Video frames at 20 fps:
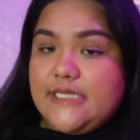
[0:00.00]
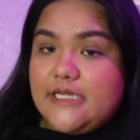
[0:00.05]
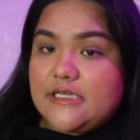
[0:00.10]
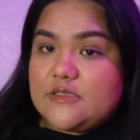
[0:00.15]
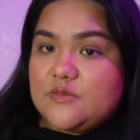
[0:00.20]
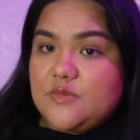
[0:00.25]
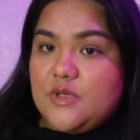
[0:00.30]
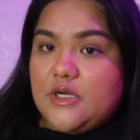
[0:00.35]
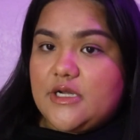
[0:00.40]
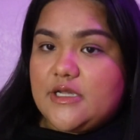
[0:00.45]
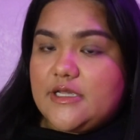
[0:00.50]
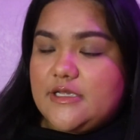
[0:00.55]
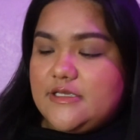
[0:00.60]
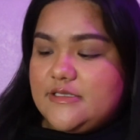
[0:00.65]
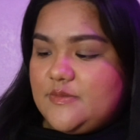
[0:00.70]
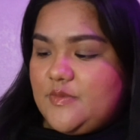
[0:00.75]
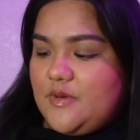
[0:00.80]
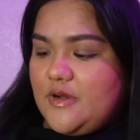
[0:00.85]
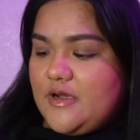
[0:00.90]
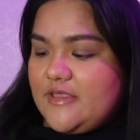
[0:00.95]
next book
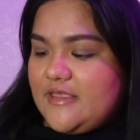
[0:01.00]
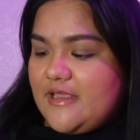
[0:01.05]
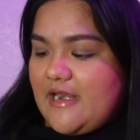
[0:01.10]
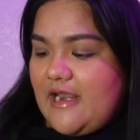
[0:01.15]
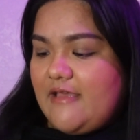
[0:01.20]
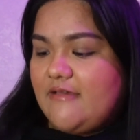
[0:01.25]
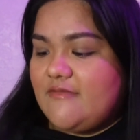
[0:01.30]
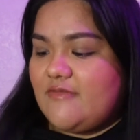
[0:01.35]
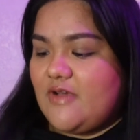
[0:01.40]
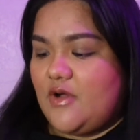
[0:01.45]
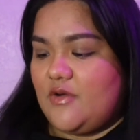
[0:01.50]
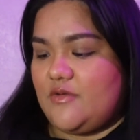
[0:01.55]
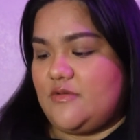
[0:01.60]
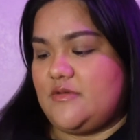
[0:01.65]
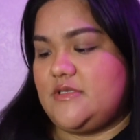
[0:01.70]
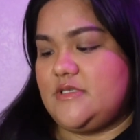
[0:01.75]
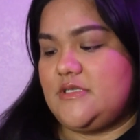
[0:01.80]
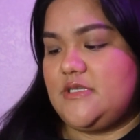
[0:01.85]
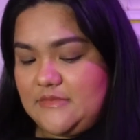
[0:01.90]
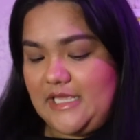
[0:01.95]
is a book that I have
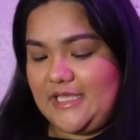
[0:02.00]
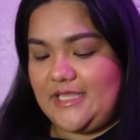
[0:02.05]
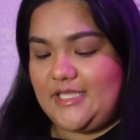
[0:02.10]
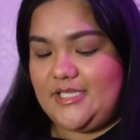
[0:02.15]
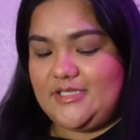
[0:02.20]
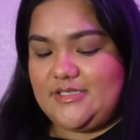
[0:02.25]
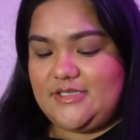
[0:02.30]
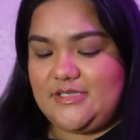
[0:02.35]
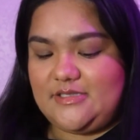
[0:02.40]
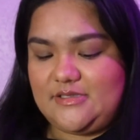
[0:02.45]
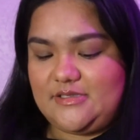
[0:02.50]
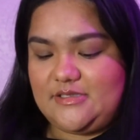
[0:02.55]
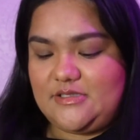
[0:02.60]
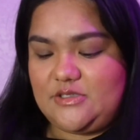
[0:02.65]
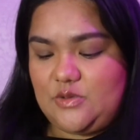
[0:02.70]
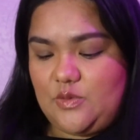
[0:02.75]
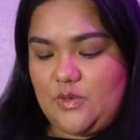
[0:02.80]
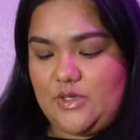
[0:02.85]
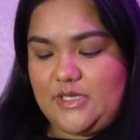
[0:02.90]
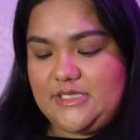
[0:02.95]
owned, I think since
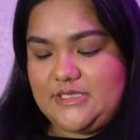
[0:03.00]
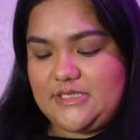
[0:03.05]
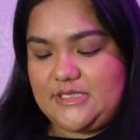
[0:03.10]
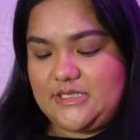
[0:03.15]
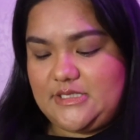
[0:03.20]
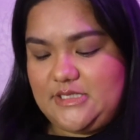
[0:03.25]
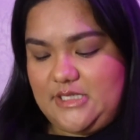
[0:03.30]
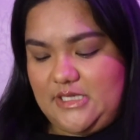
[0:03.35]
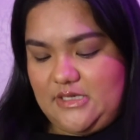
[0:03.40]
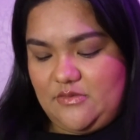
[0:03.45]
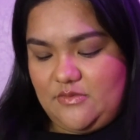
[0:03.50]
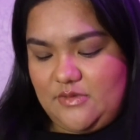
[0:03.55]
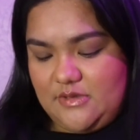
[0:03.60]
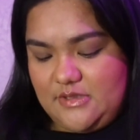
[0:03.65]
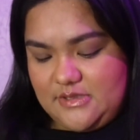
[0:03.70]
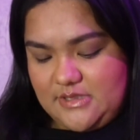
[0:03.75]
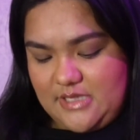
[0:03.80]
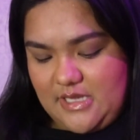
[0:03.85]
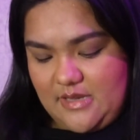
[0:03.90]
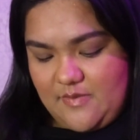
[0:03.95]
2016 when
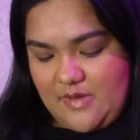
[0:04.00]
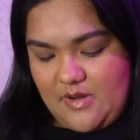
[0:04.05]
this came